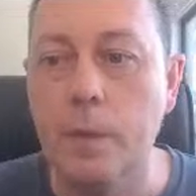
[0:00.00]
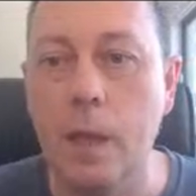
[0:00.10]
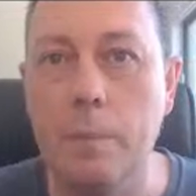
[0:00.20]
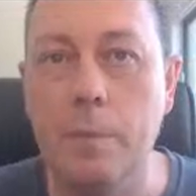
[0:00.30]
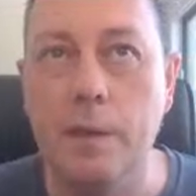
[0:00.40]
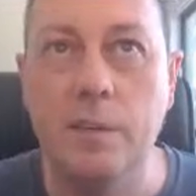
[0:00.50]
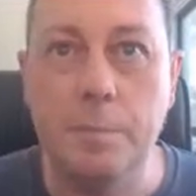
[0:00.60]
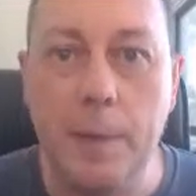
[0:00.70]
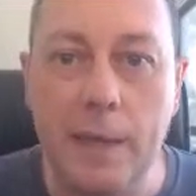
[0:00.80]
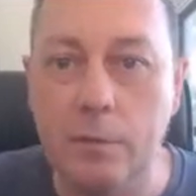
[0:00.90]
then a
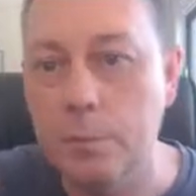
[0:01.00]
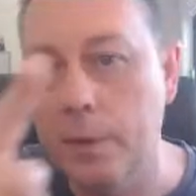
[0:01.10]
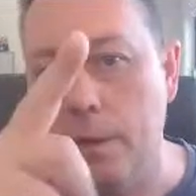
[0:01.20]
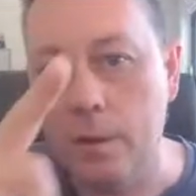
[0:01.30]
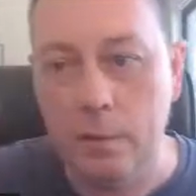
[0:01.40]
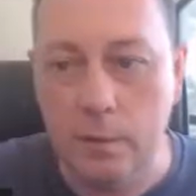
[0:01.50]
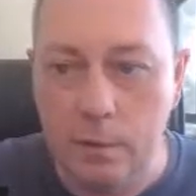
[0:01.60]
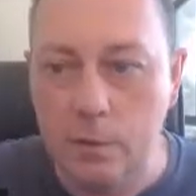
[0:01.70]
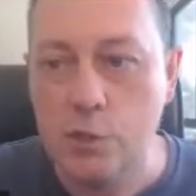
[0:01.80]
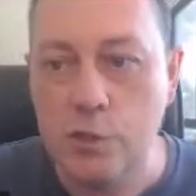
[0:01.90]
space with a
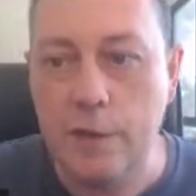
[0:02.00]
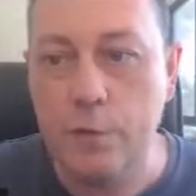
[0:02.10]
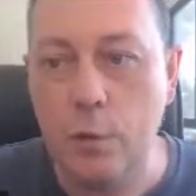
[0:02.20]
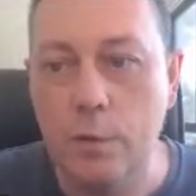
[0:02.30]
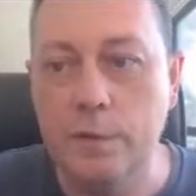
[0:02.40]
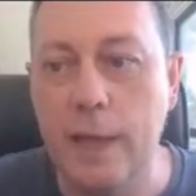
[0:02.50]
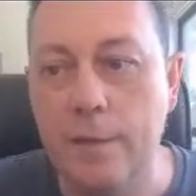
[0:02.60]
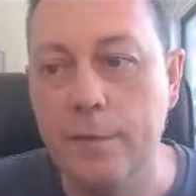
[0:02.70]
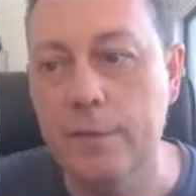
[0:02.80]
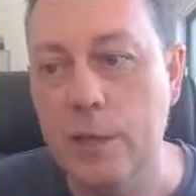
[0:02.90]
chevron
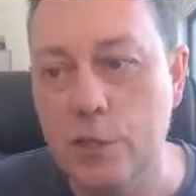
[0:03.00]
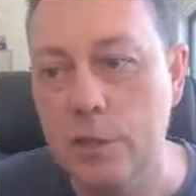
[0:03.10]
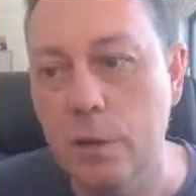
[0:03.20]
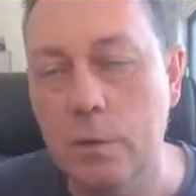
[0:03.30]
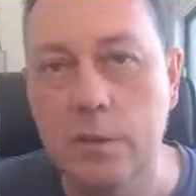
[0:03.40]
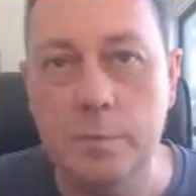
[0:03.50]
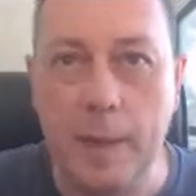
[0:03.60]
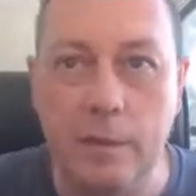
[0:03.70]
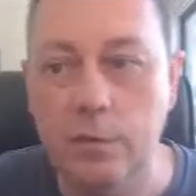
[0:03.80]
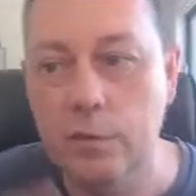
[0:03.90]
dev/null
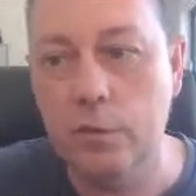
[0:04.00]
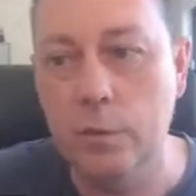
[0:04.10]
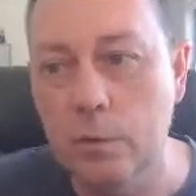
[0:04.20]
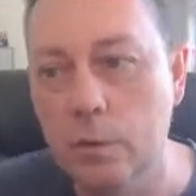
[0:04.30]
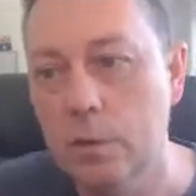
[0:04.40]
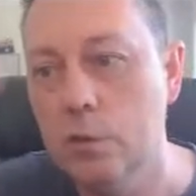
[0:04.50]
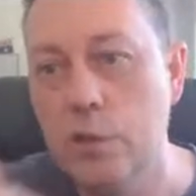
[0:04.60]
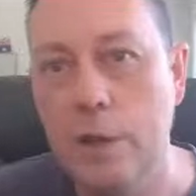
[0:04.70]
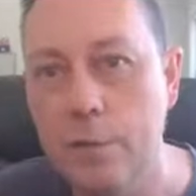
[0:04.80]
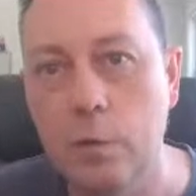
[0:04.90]
space to
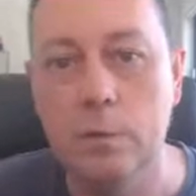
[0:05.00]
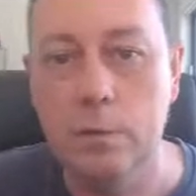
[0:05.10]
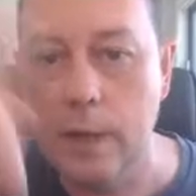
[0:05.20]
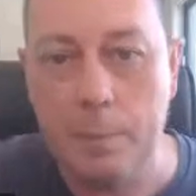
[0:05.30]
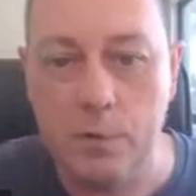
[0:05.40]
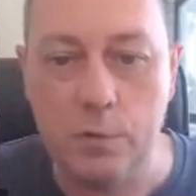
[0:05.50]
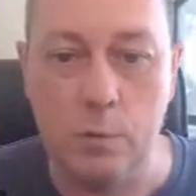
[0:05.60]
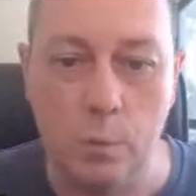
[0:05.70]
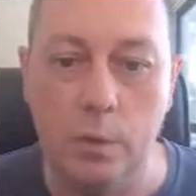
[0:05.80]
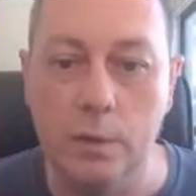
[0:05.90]
chevron
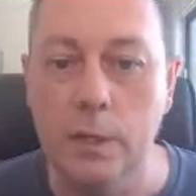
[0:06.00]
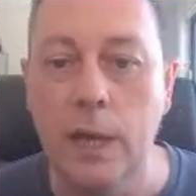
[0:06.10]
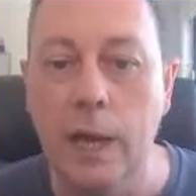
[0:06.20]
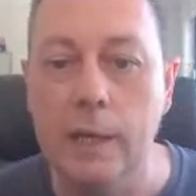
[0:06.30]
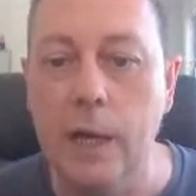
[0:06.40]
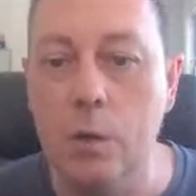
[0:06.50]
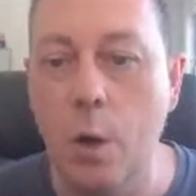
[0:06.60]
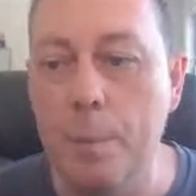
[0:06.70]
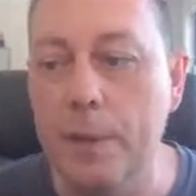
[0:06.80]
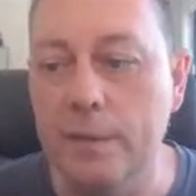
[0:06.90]
_1. And I'll
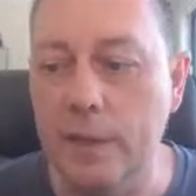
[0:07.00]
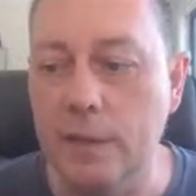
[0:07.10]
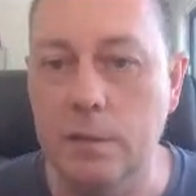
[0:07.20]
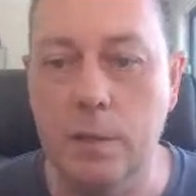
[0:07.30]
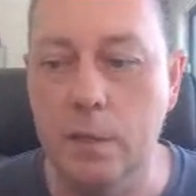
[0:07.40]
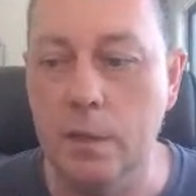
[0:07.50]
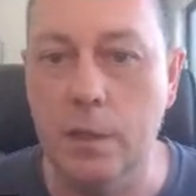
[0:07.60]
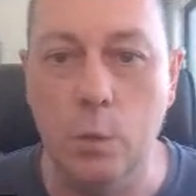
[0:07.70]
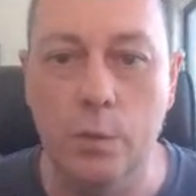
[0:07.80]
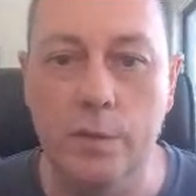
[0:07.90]
copy this into the
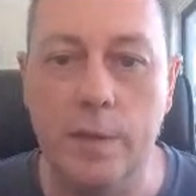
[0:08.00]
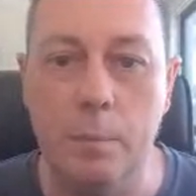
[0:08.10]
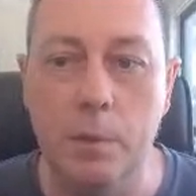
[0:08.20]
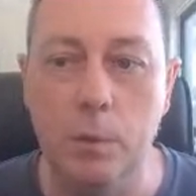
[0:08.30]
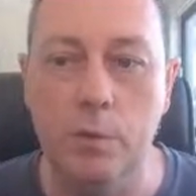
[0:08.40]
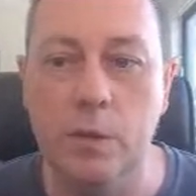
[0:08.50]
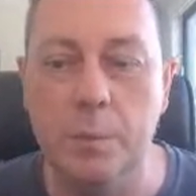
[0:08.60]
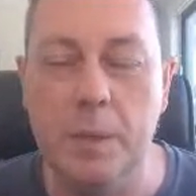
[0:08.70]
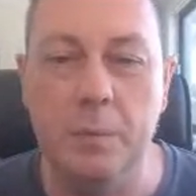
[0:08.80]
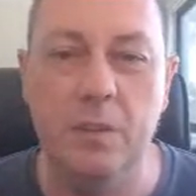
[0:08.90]
notes down below, so you'll
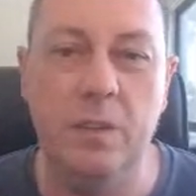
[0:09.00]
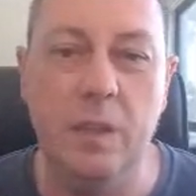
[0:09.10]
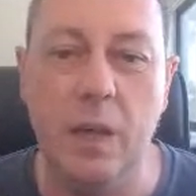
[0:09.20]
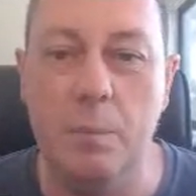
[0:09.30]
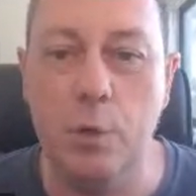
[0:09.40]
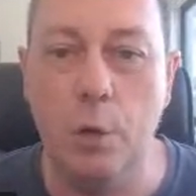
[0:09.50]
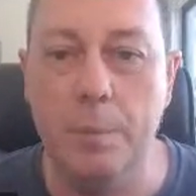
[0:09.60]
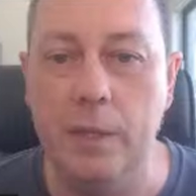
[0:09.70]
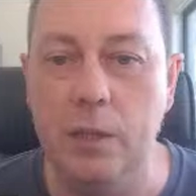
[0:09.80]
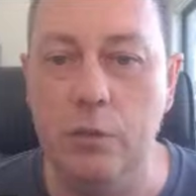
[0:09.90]
be able to see that
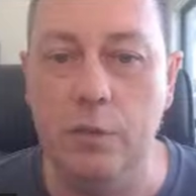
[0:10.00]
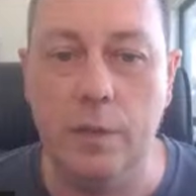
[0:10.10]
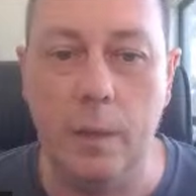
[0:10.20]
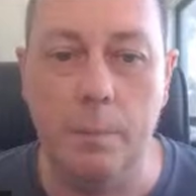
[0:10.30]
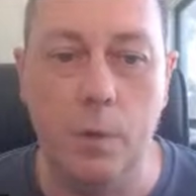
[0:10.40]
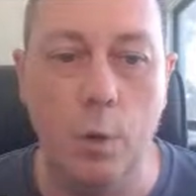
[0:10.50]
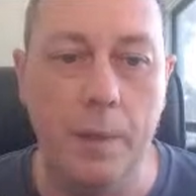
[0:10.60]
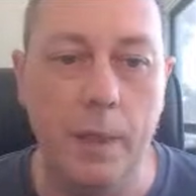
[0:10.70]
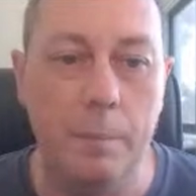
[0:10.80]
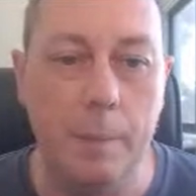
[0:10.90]
properly. You can just
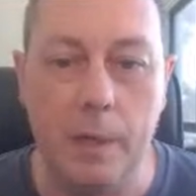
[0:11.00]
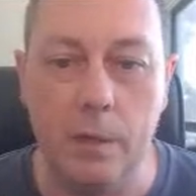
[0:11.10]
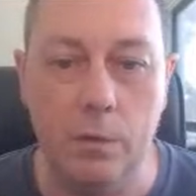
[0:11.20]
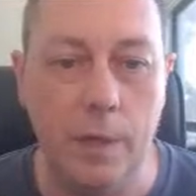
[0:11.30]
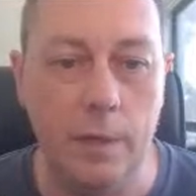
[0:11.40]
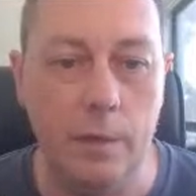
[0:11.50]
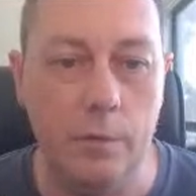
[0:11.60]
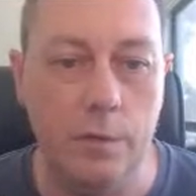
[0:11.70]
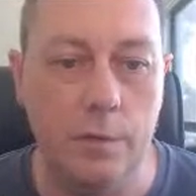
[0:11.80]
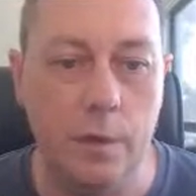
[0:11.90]
copy that. Maybe I can do that here
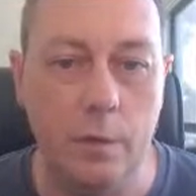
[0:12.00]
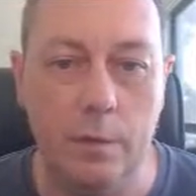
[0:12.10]
just now.